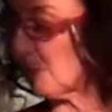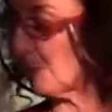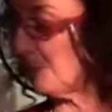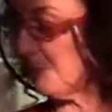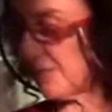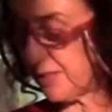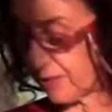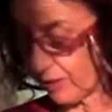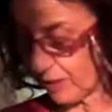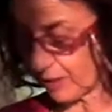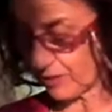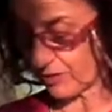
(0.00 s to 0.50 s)

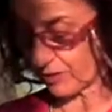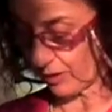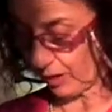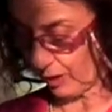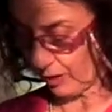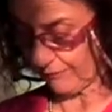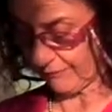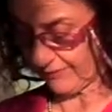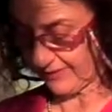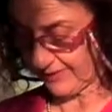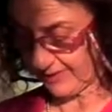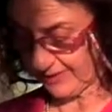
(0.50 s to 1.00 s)
because
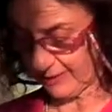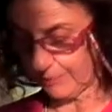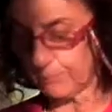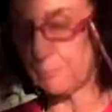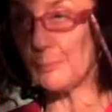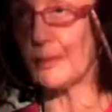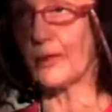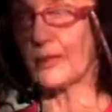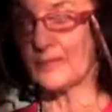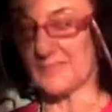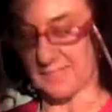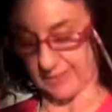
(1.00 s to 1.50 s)
of the
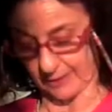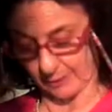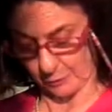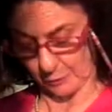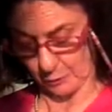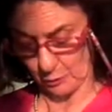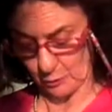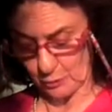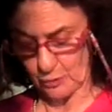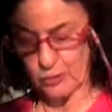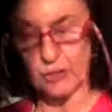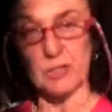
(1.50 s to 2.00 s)

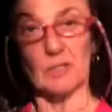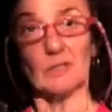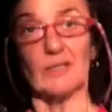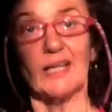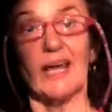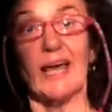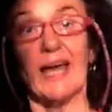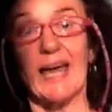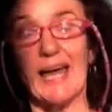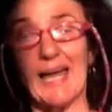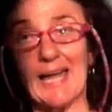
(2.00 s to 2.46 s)
persecution